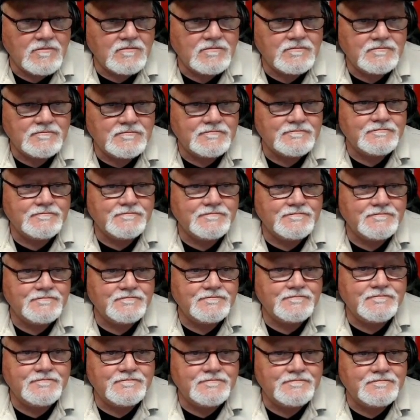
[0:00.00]

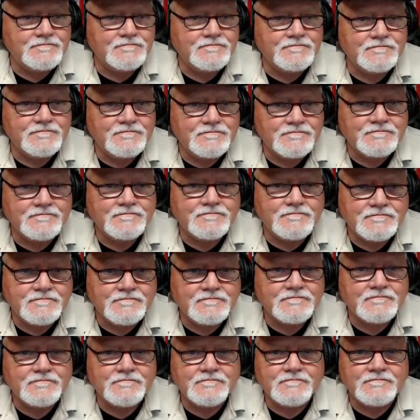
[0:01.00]

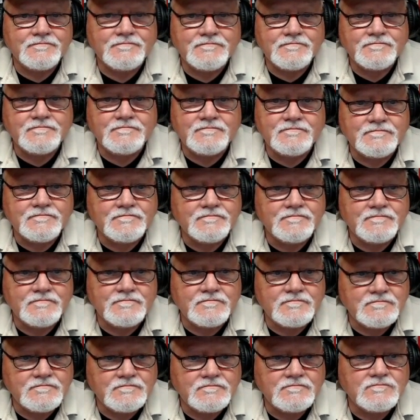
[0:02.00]

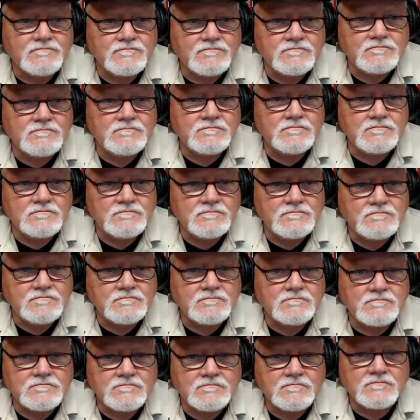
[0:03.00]

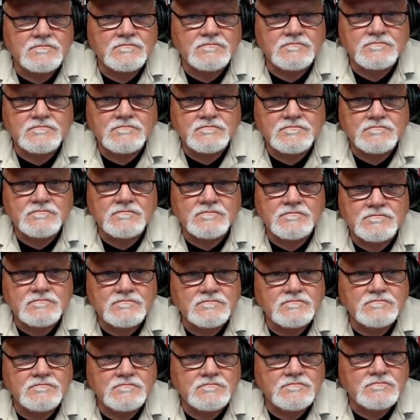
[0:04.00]

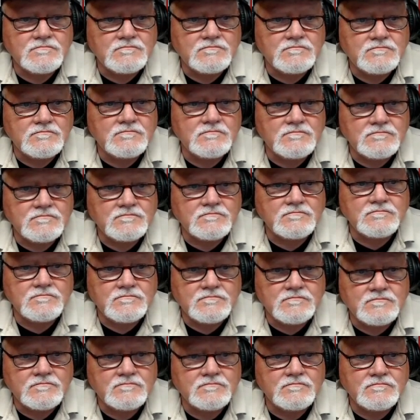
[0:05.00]

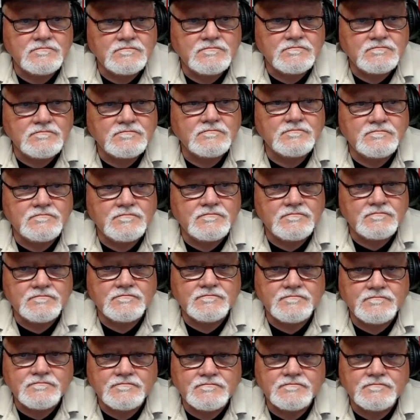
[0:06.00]

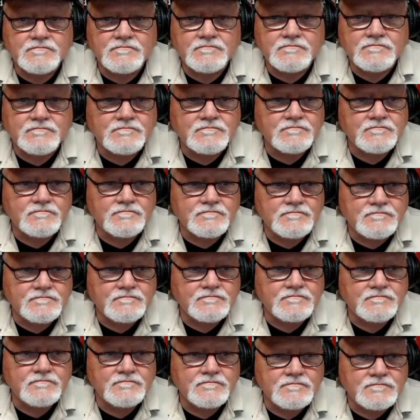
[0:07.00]
(silent)